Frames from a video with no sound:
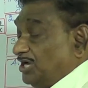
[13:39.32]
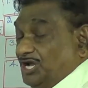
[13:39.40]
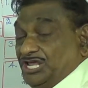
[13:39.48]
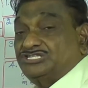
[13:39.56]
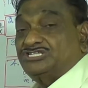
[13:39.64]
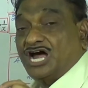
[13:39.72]

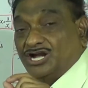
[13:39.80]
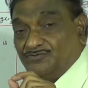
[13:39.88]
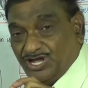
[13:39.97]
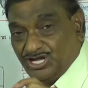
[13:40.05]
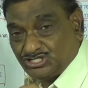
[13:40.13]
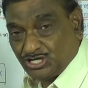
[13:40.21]
is
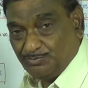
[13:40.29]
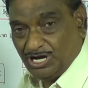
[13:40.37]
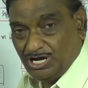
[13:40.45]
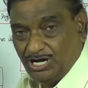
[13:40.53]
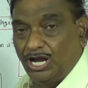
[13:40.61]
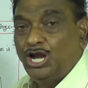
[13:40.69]

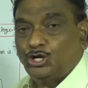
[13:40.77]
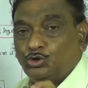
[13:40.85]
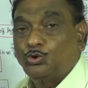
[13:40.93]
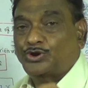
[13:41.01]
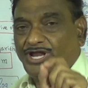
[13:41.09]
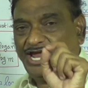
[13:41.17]
advisable
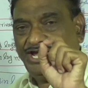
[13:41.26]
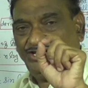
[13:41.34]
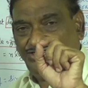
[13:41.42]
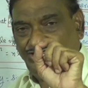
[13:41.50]
to write